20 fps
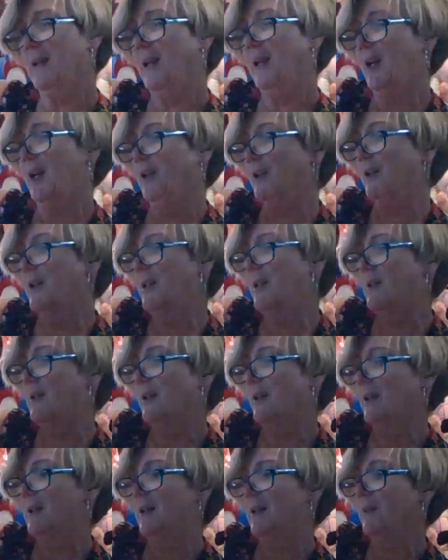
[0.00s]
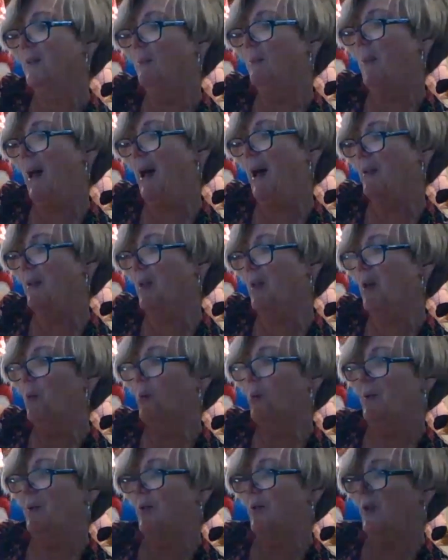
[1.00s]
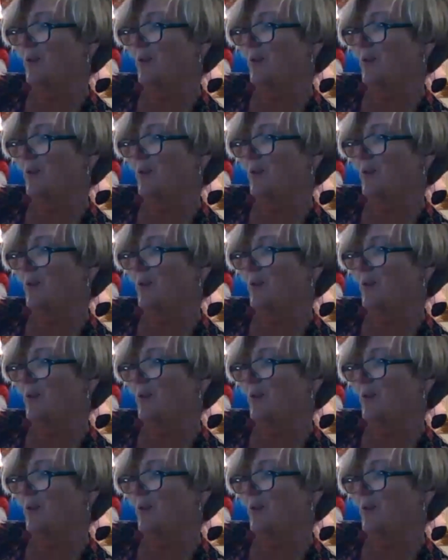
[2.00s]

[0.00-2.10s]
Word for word: Harry's bath was the